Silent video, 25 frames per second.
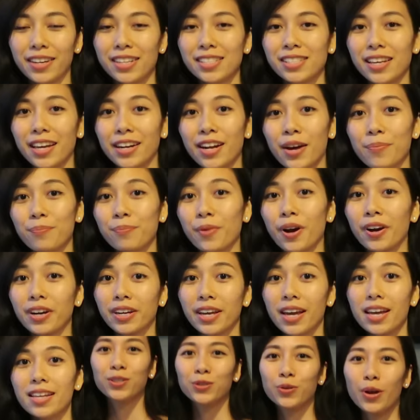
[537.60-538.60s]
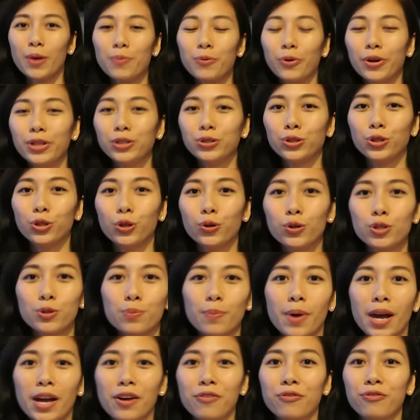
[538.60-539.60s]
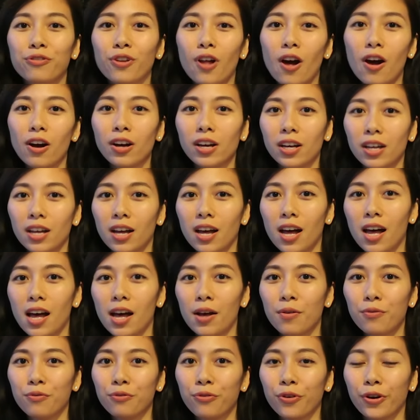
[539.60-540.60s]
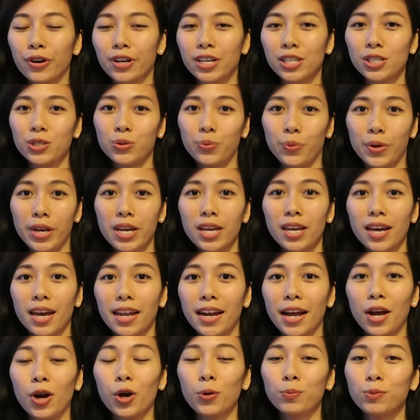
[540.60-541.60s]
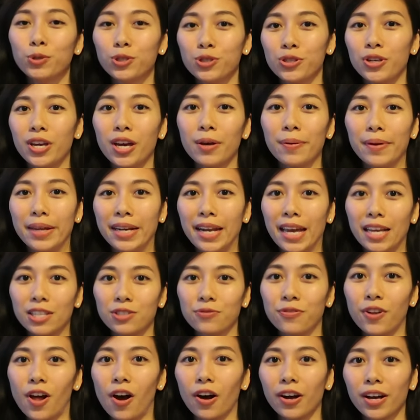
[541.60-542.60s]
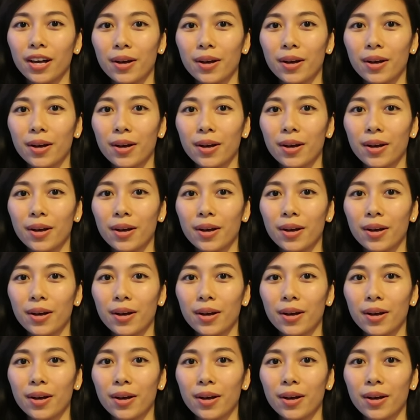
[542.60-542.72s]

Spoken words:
Sunnyside Up Market, so I'm going to close my vlog for this week, and I hope to see you on the next vlog.